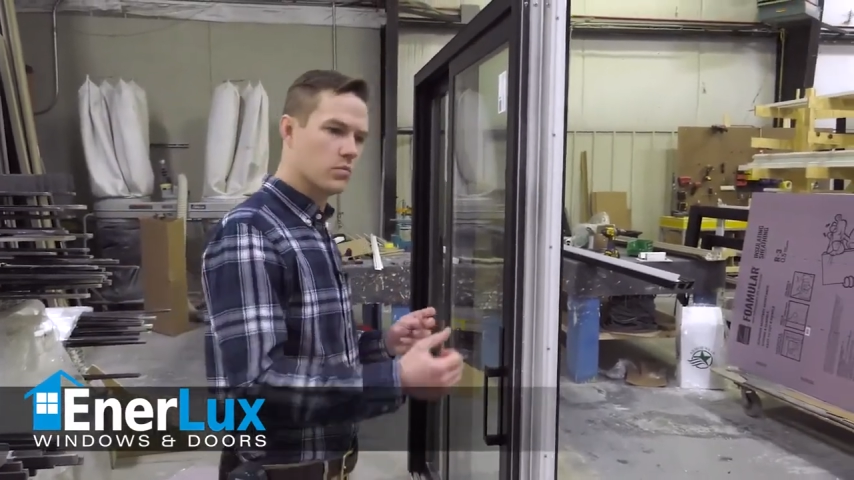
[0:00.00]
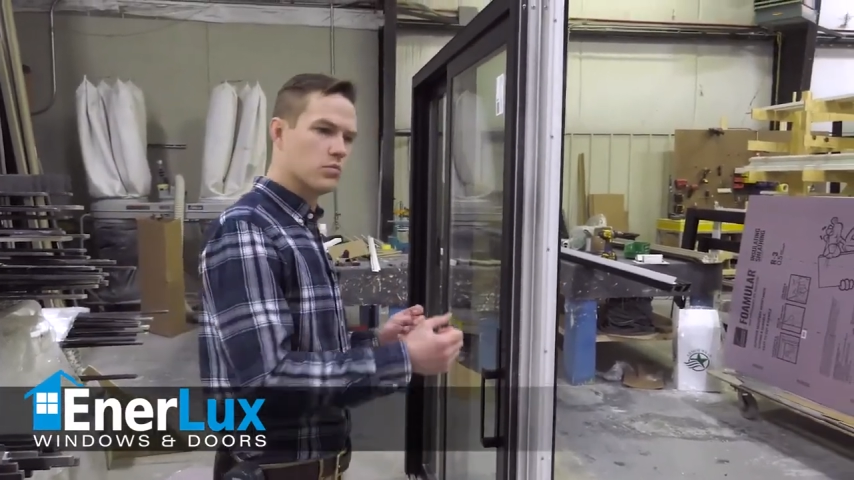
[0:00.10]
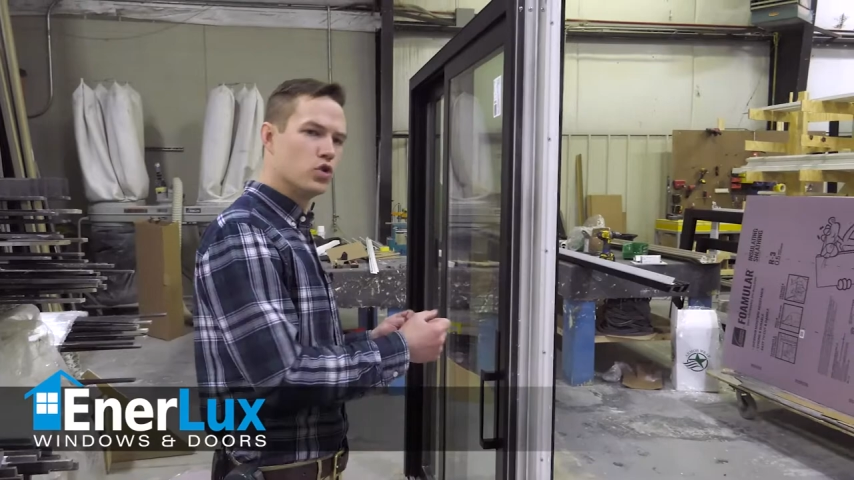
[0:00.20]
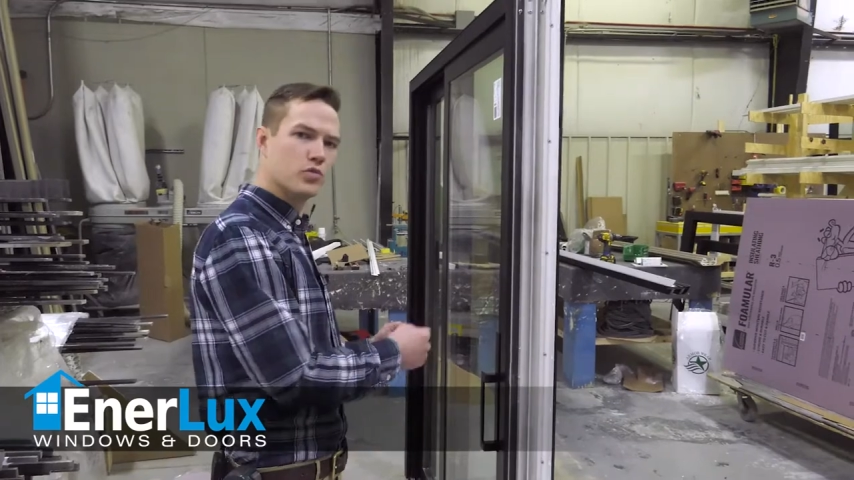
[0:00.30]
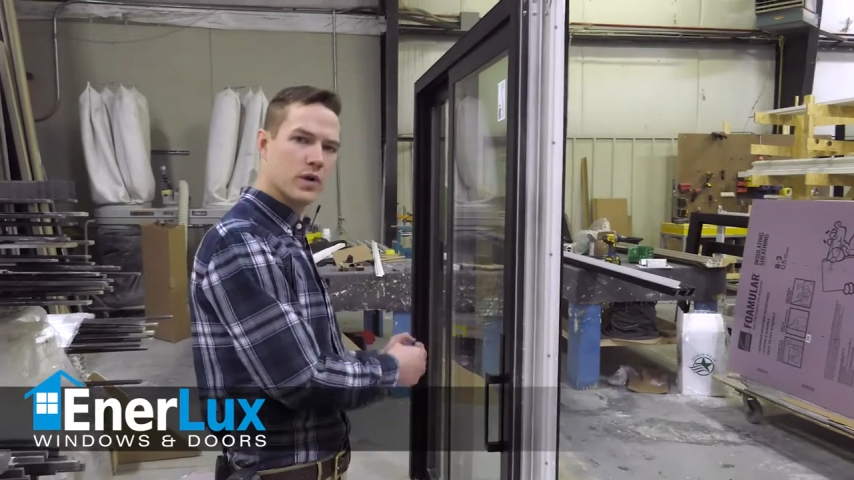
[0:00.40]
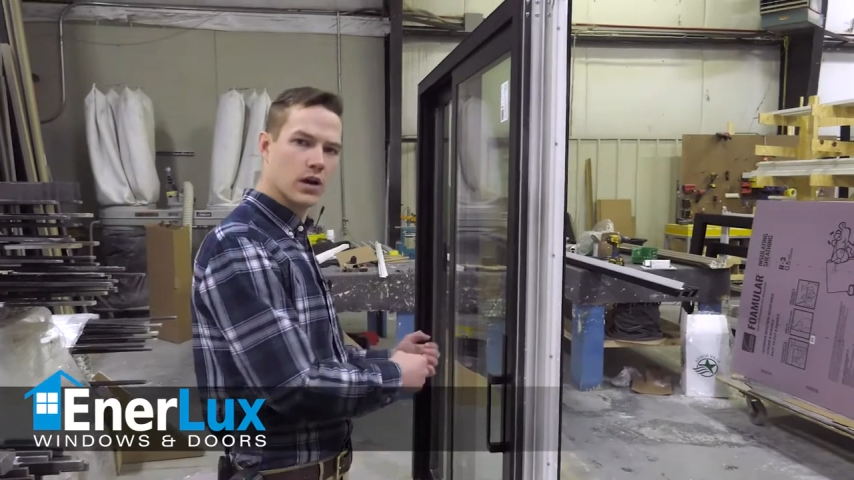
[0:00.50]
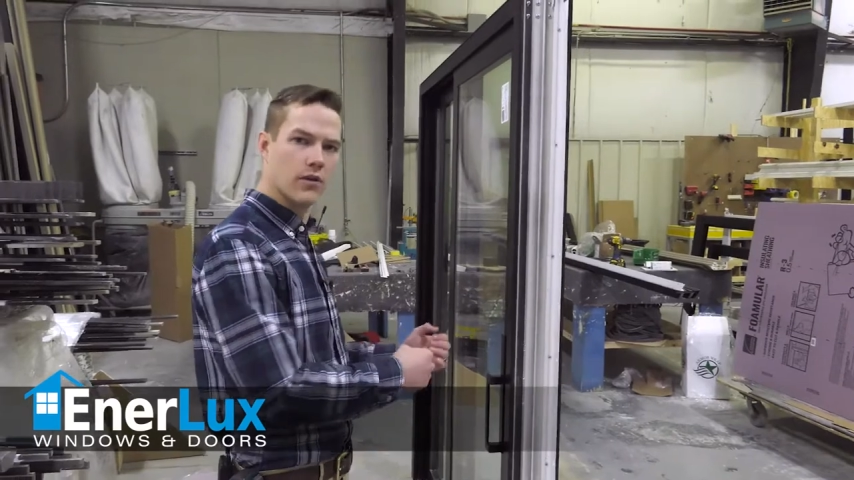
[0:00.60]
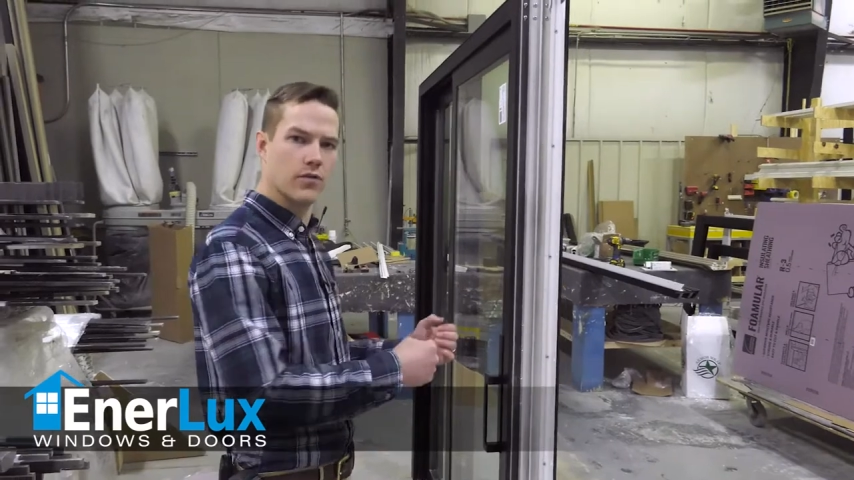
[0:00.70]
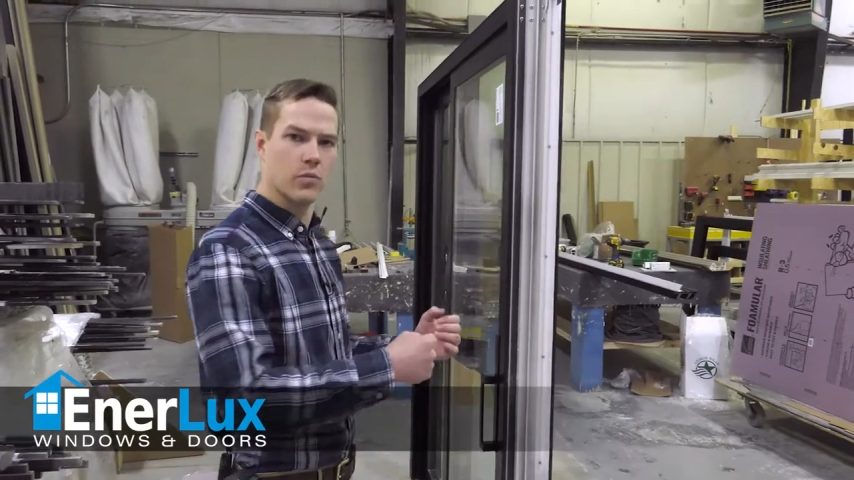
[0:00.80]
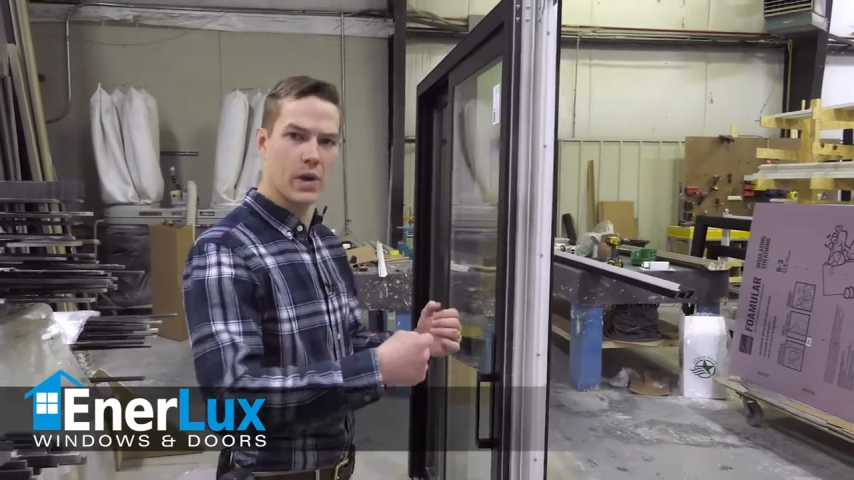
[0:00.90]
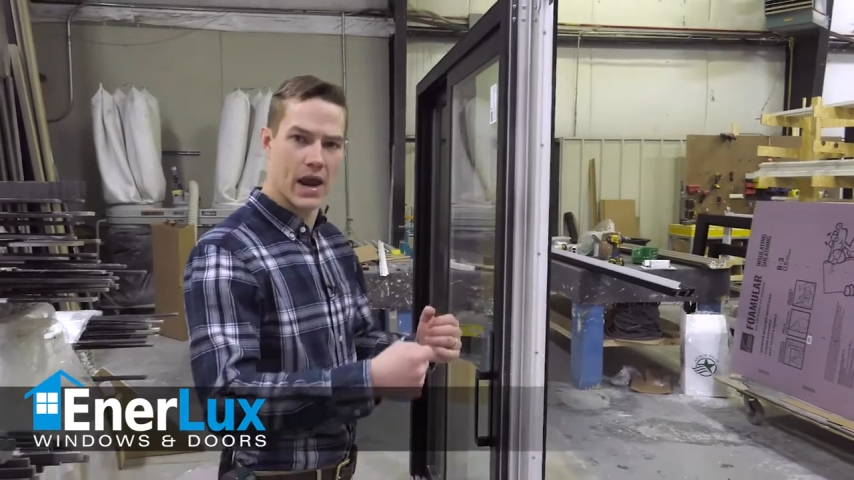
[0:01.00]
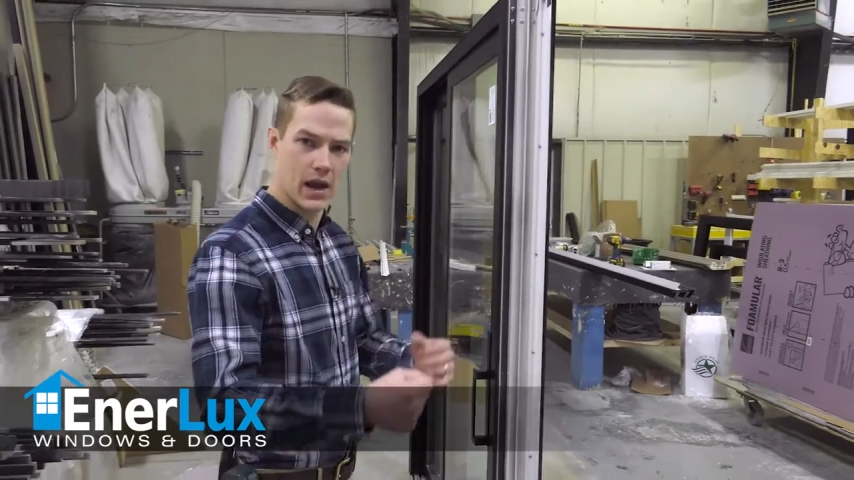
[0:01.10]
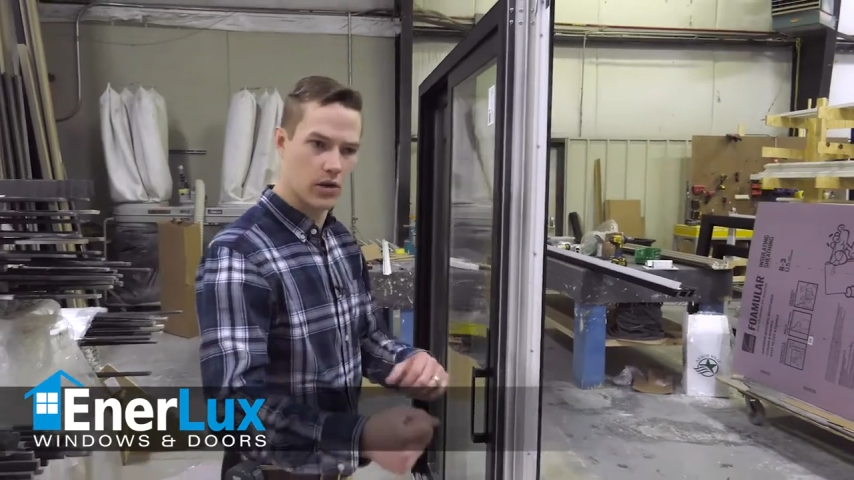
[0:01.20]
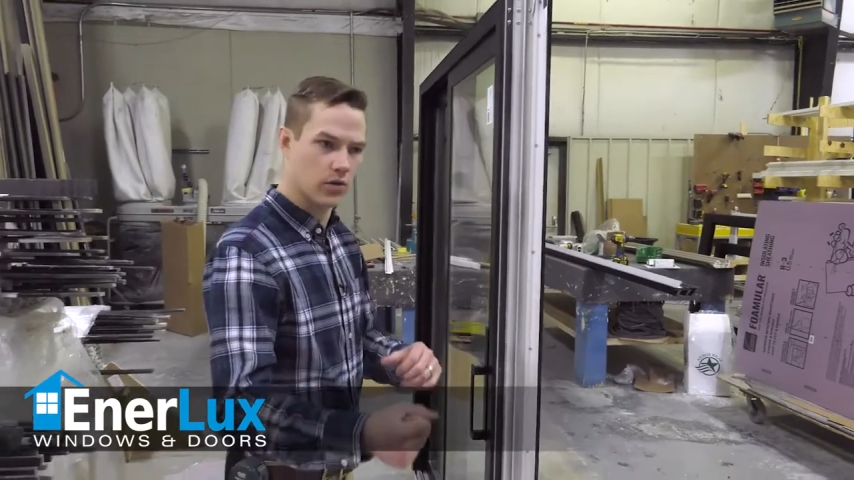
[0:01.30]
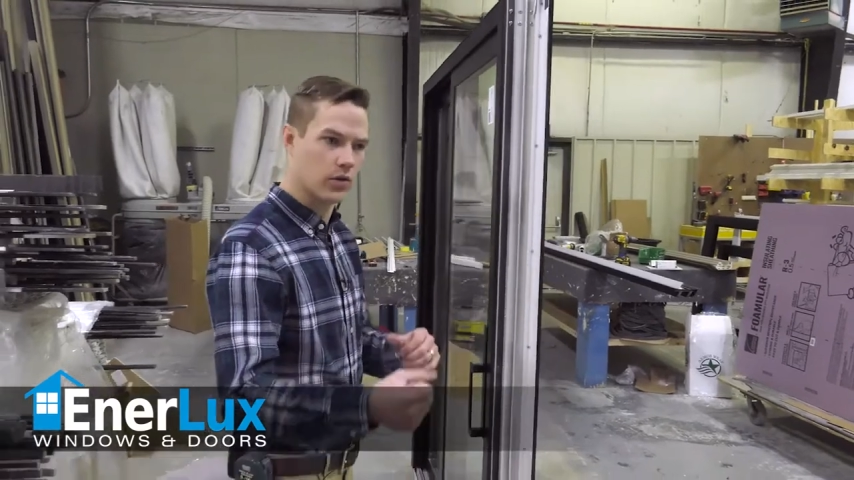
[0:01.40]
the movement of the panel,